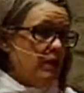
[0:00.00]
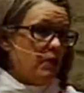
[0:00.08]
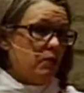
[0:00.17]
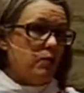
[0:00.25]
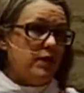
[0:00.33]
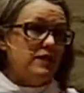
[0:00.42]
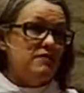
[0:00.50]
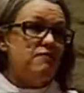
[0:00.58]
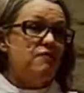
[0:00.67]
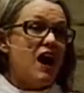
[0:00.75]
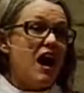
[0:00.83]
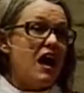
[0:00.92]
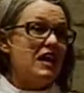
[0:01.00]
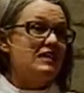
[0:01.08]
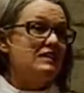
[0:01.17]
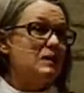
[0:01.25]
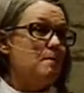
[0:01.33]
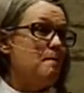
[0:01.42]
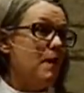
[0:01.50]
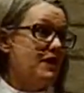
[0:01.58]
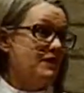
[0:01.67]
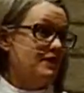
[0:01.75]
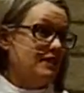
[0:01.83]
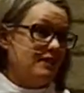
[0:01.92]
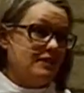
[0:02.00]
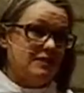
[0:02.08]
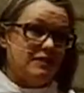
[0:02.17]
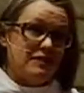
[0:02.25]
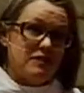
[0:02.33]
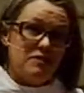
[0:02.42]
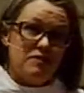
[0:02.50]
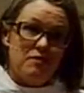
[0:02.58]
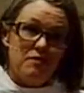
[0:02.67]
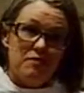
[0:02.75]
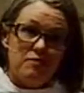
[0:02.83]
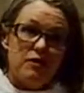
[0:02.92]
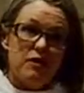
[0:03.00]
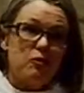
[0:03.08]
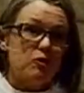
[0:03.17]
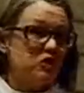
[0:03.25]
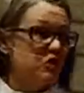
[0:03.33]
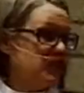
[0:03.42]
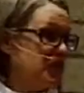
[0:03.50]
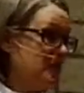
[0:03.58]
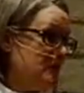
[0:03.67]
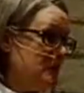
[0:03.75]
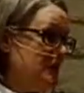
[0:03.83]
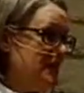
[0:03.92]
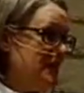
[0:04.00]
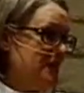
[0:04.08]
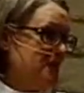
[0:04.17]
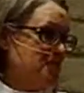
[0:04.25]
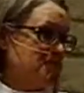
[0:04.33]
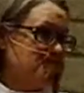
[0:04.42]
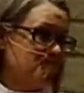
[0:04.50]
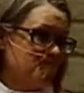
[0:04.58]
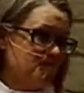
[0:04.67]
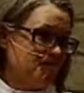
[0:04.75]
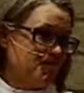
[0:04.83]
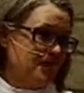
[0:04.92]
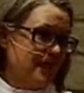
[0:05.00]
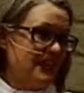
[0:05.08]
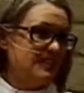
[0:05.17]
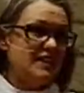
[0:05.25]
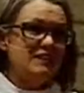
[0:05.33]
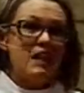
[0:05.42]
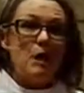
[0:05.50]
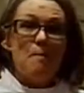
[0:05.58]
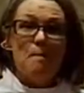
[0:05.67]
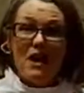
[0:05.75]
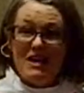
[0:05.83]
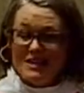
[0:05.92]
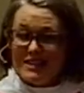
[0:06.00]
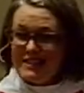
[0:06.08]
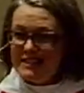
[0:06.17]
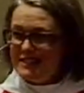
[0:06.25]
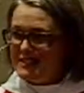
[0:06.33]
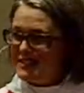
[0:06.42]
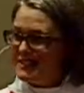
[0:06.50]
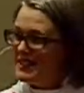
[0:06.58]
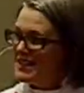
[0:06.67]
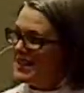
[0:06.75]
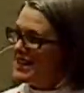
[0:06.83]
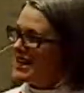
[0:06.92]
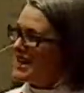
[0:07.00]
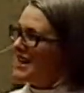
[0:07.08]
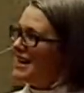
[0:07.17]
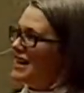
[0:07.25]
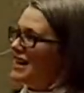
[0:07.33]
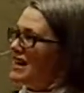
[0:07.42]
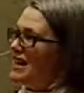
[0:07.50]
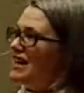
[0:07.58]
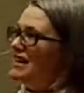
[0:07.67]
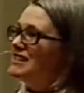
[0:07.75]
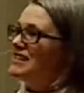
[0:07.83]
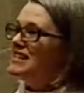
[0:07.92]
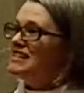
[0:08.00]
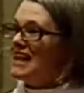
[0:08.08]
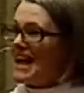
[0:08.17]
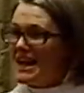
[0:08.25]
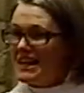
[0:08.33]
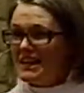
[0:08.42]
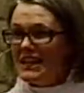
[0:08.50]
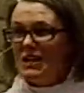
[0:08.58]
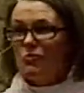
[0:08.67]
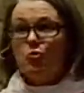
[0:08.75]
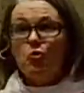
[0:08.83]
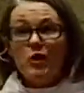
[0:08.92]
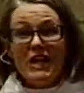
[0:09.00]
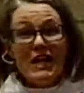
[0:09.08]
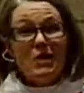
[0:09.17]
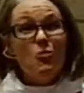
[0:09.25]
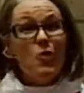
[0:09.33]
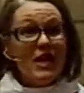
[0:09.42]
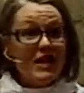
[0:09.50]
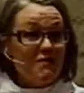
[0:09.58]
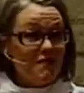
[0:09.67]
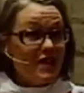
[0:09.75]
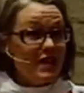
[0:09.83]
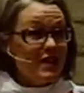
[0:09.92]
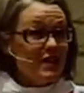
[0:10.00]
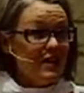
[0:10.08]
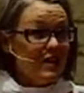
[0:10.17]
redefines abundance for the Christian community. He says, abundance is the daily reweaving